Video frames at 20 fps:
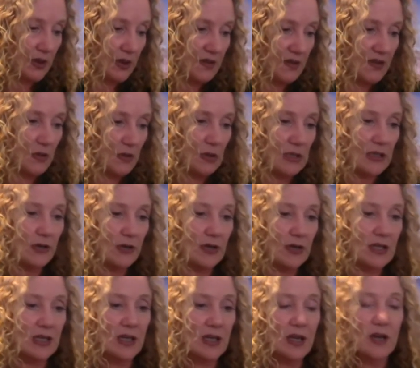and so
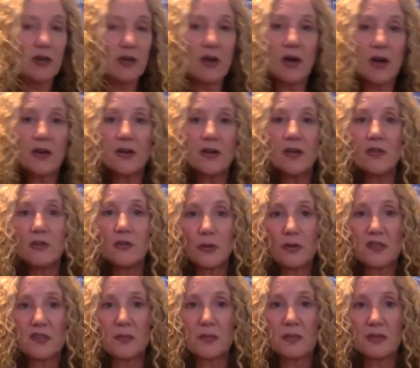clearly not an
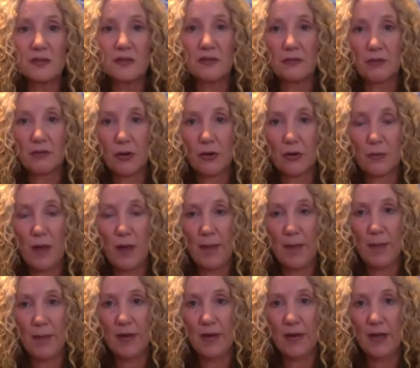endorsement of the roadmap.